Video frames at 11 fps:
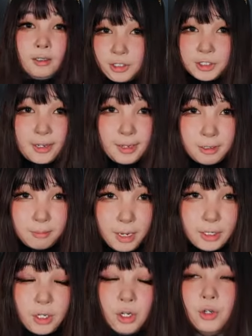Out of sight, out of
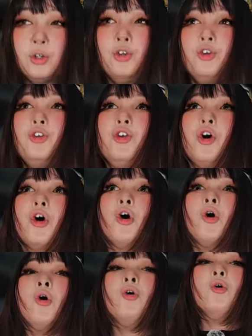mind.
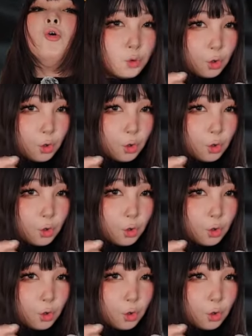No.